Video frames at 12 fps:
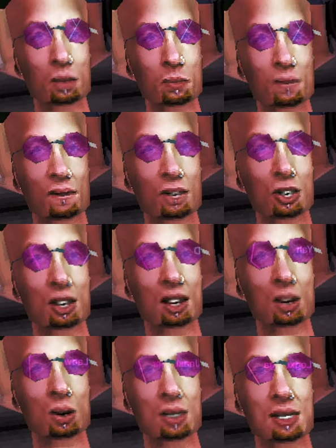In today's
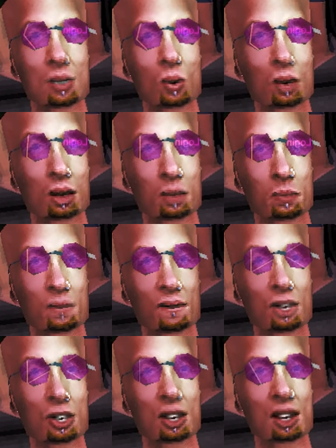broadcast we'll take a
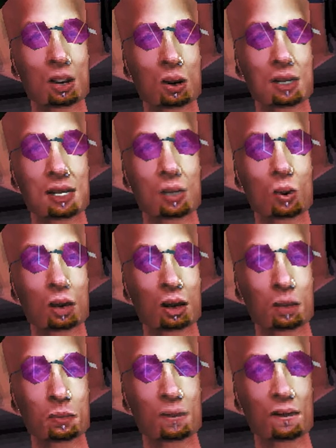closer look at one of my
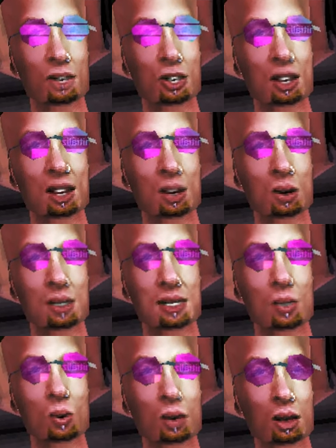favorite controllers
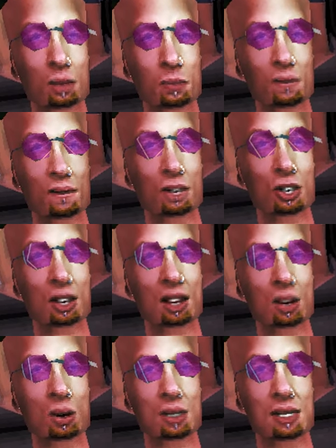coming from a long line
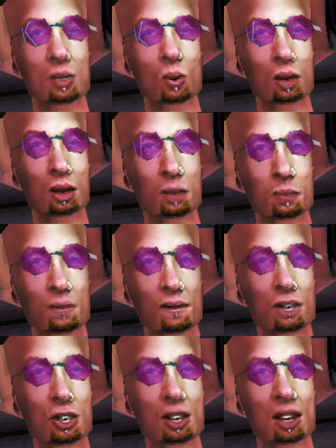of gamepads made by
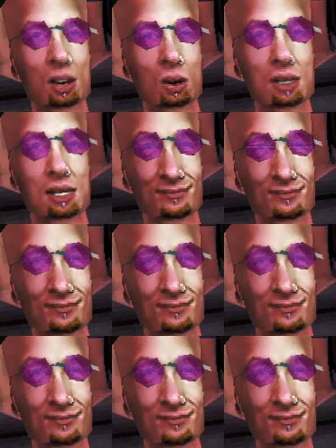Logitech.